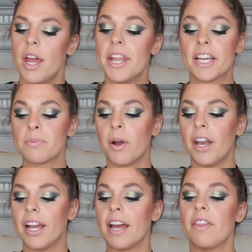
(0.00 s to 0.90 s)
Next
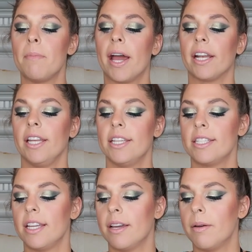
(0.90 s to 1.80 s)
product, the
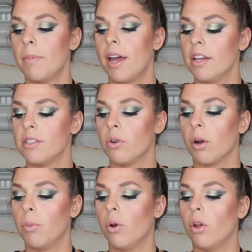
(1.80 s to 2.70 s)
Magnesium
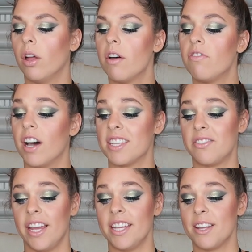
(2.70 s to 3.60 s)
Ascorbyl
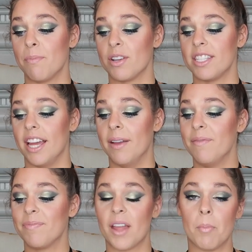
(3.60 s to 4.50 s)
Phosphate 10%,
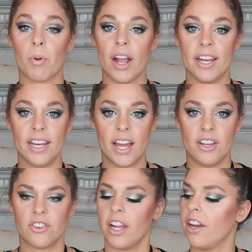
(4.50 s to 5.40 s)
a brightening
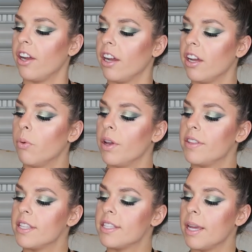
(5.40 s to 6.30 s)
hydrator
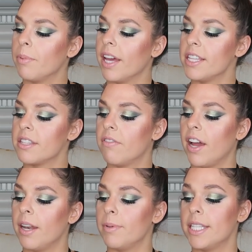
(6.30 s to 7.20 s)
with stabilized
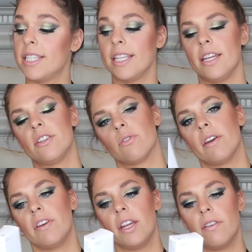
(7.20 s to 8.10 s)
vitamin C
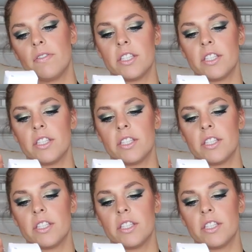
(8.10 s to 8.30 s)
derivative.